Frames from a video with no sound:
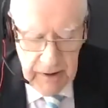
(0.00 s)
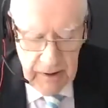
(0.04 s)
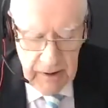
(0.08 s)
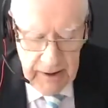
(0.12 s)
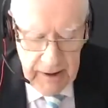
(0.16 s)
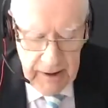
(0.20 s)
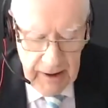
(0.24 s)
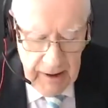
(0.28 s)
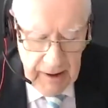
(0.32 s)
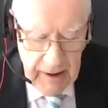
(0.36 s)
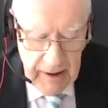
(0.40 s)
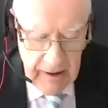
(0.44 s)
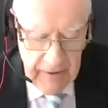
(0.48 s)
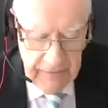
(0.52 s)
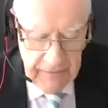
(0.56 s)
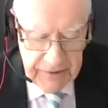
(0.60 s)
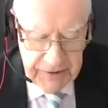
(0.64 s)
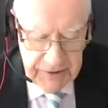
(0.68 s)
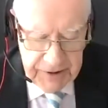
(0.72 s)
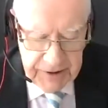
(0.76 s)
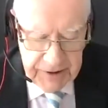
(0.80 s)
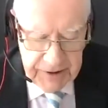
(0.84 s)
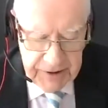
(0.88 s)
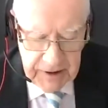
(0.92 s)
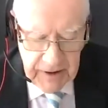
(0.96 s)
with nearly
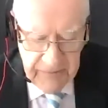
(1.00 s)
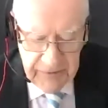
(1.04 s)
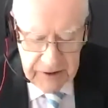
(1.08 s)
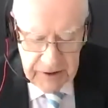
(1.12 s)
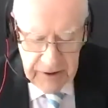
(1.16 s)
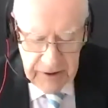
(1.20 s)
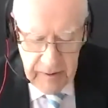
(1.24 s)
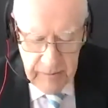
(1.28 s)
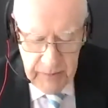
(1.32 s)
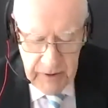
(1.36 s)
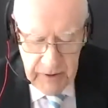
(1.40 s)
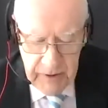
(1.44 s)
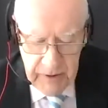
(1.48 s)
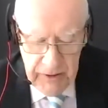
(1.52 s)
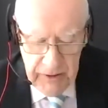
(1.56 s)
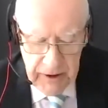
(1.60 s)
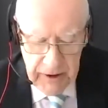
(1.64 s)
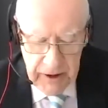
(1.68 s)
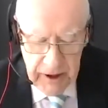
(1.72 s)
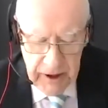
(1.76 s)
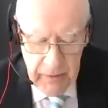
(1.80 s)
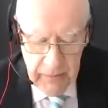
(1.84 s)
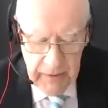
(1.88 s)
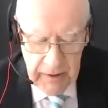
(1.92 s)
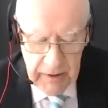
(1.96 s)
half,
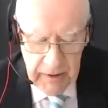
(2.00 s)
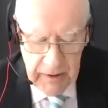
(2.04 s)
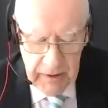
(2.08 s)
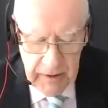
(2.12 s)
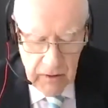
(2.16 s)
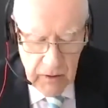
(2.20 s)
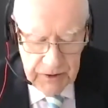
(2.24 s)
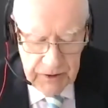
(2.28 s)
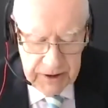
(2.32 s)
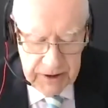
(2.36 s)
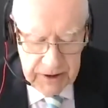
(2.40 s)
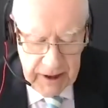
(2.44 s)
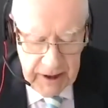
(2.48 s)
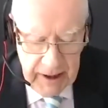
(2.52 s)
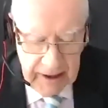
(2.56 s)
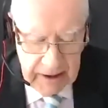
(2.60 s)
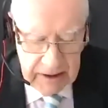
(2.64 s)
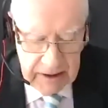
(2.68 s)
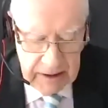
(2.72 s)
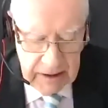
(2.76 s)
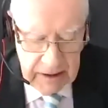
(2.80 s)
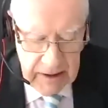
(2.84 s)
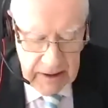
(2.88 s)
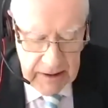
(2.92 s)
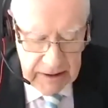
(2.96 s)
$17 billion, going
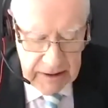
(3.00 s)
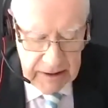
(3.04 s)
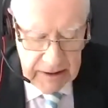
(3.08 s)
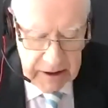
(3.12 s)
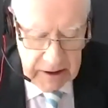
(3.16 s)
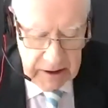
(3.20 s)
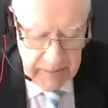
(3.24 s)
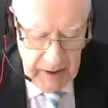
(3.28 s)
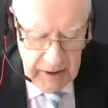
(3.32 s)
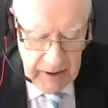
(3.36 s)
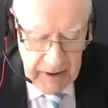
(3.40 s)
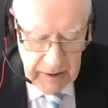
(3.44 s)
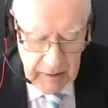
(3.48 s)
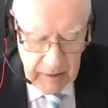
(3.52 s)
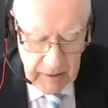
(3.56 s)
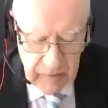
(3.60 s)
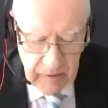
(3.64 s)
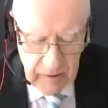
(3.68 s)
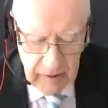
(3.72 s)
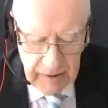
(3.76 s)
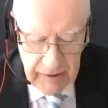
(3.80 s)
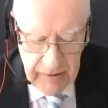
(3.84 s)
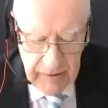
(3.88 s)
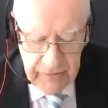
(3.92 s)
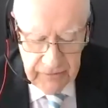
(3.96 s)
on tax and
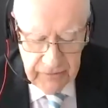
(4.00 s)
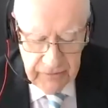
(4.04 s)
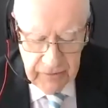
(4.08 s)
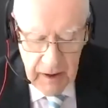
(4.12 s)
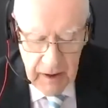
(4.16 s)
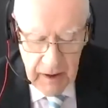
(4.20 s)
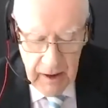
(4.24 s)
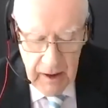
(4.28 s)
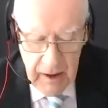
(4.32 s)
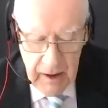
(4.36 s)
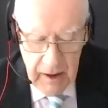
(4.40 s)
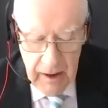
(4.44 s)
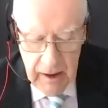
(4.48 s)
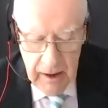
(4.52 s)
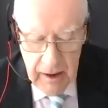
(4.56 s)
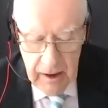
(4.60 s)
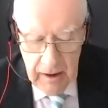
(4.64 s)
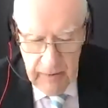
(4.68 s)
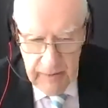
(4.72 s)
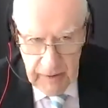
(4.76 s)
spending relief,